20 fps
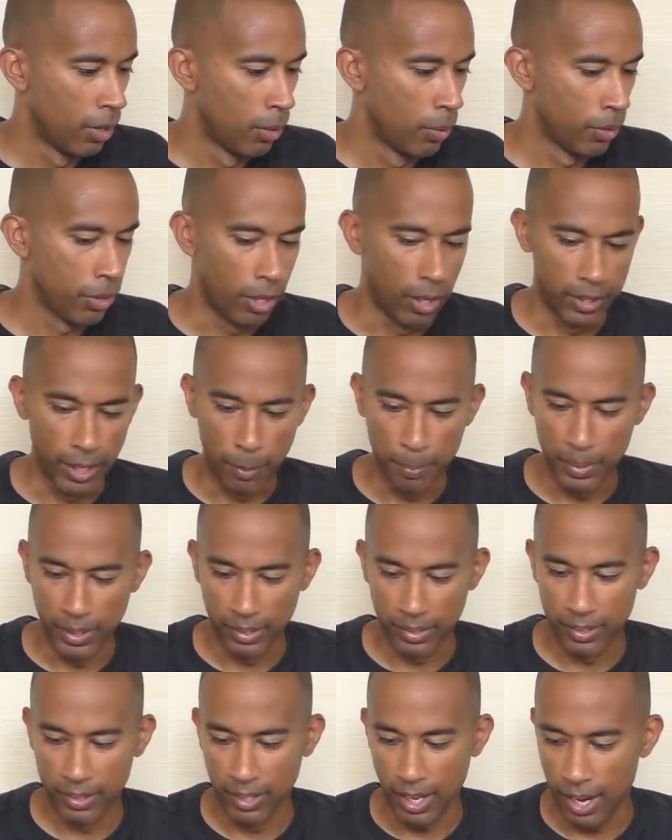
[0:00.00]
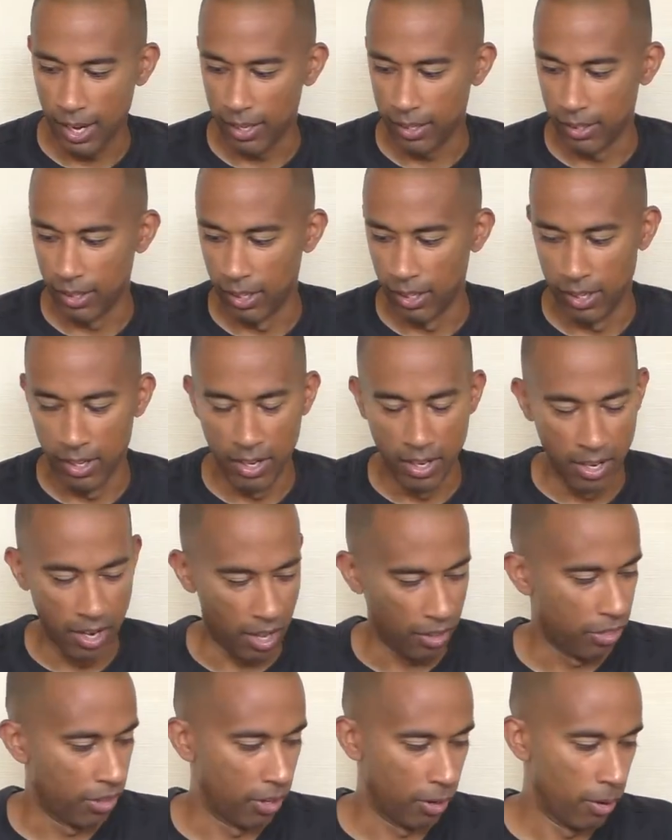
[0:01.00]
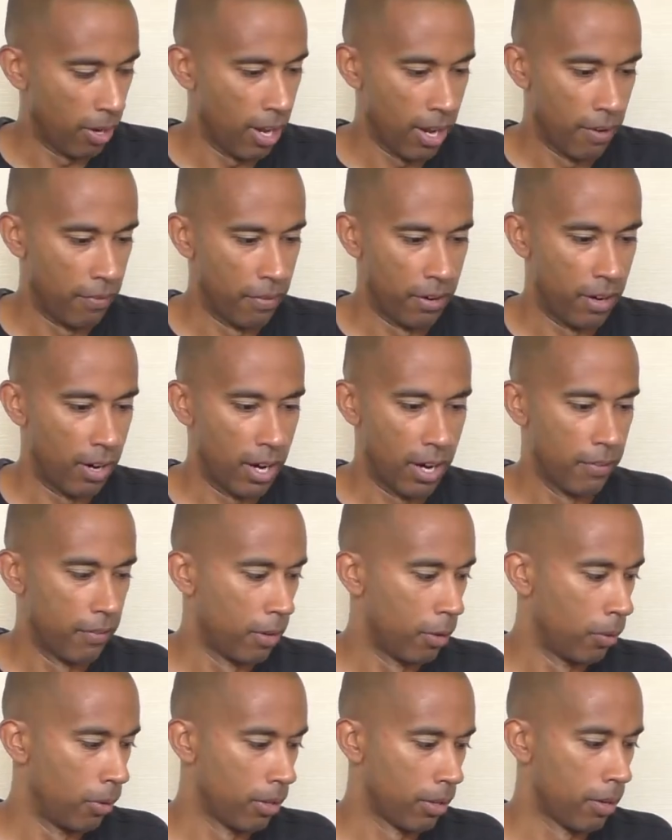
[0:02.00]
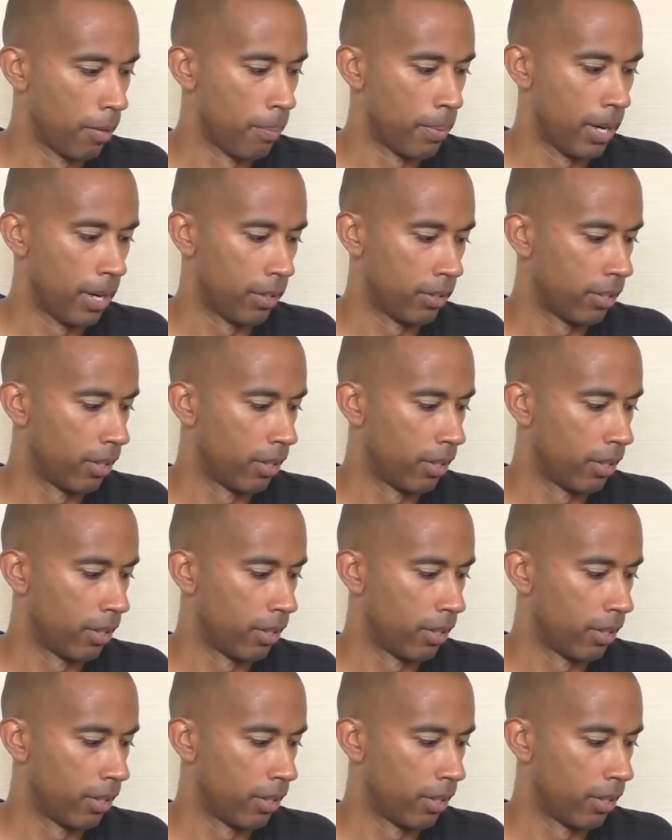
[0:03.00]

with all that being said, nothing ever will compare